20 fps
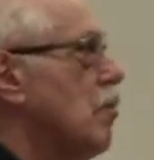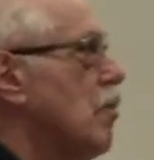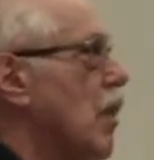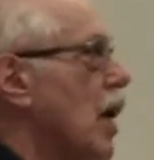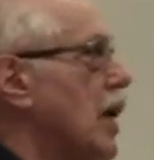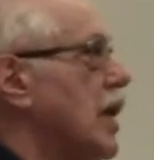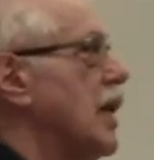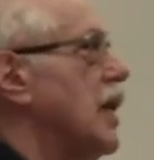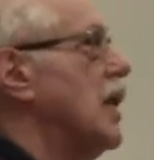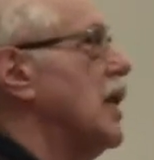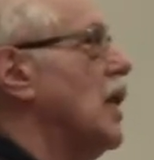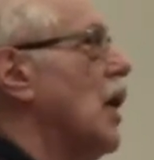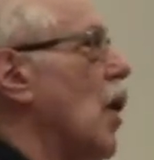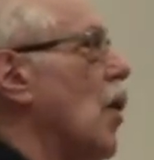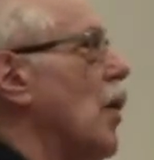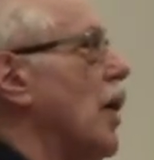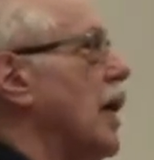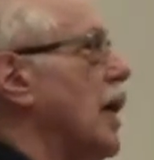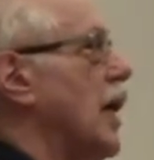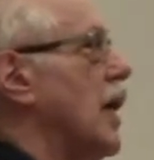money
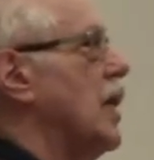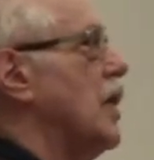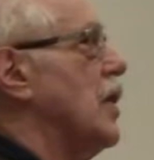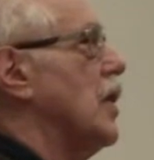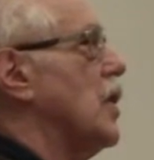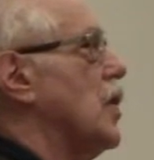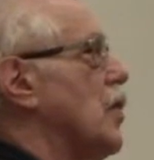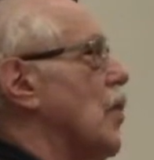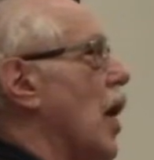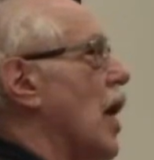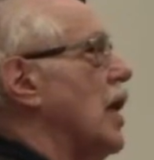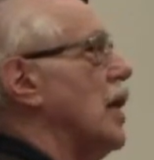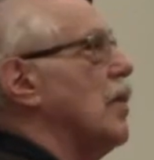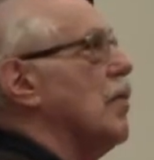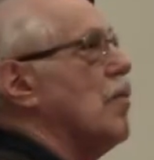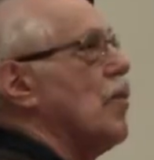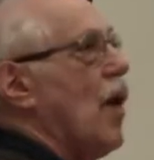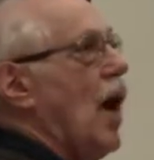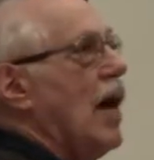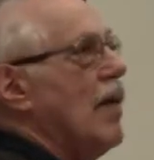going into trying to
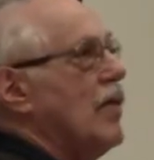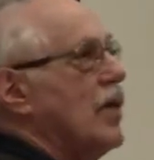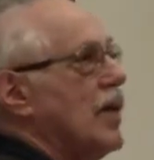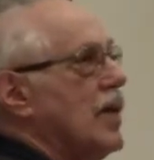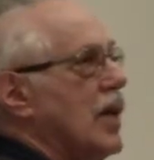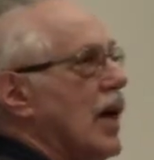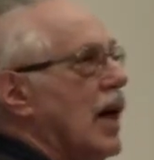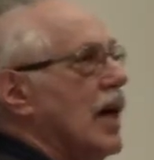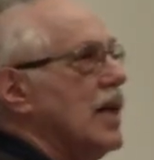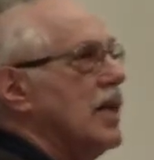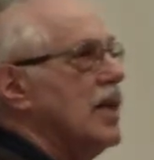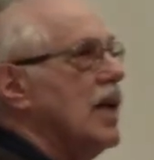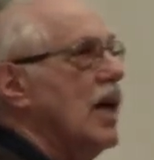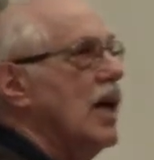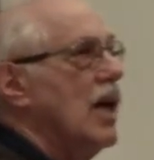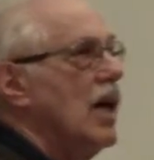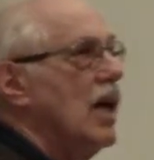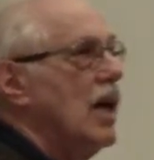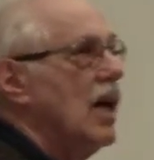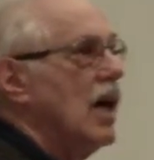privatize
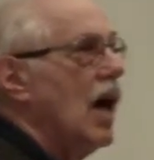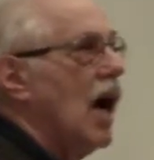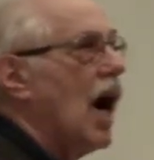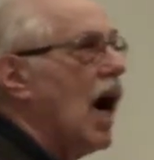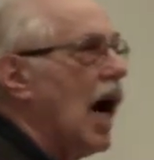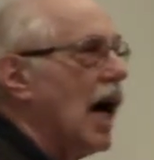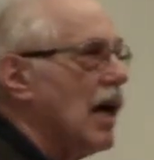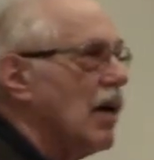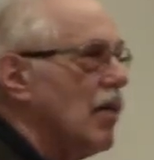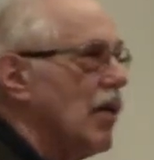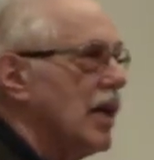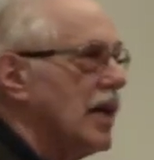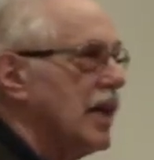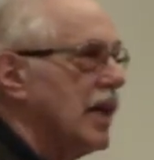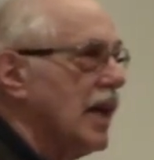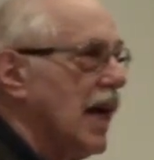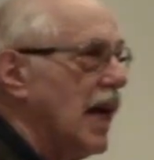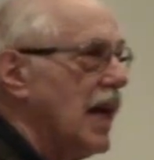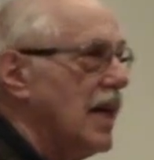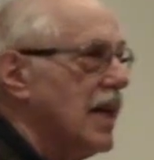higher
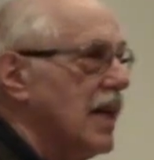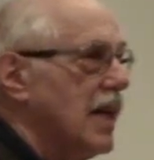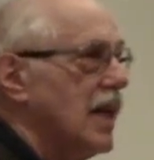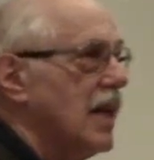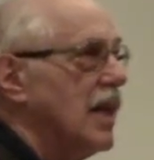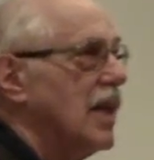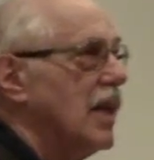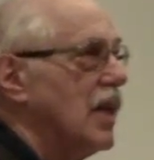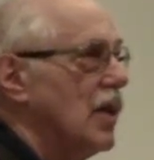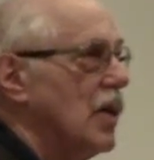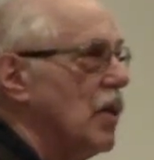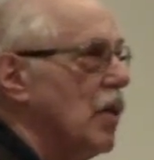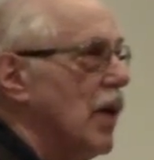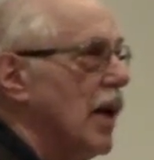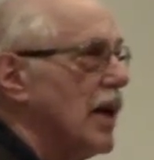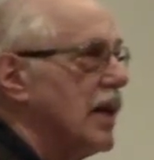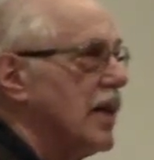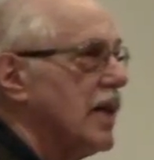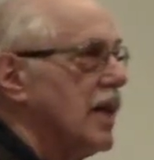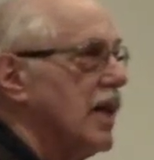education in the
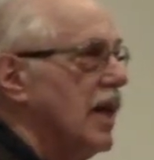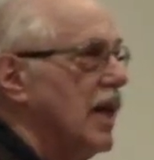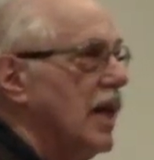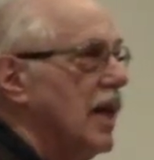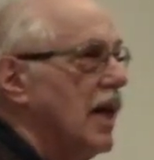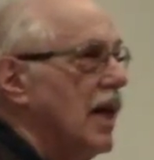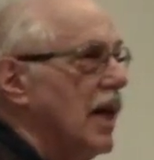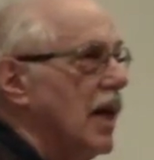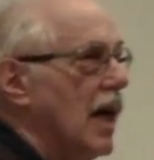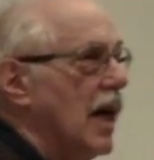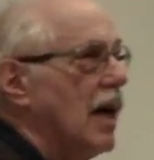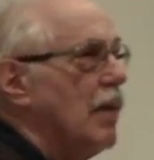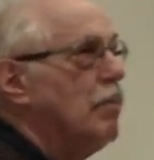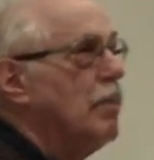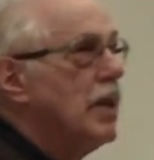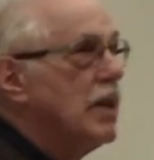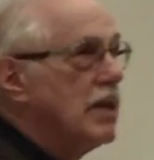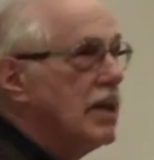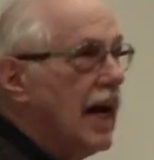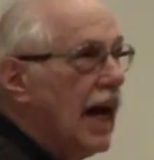US.
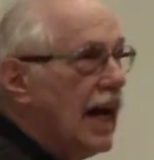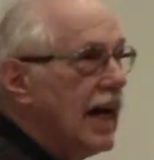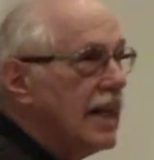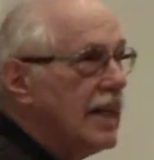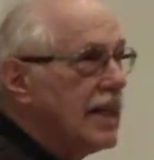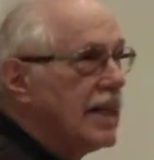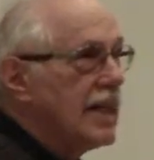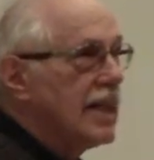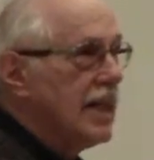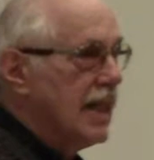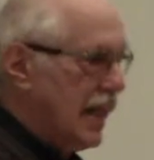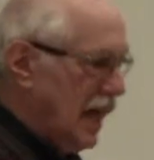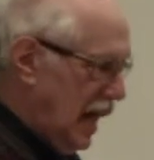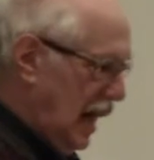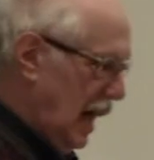Bill Gates,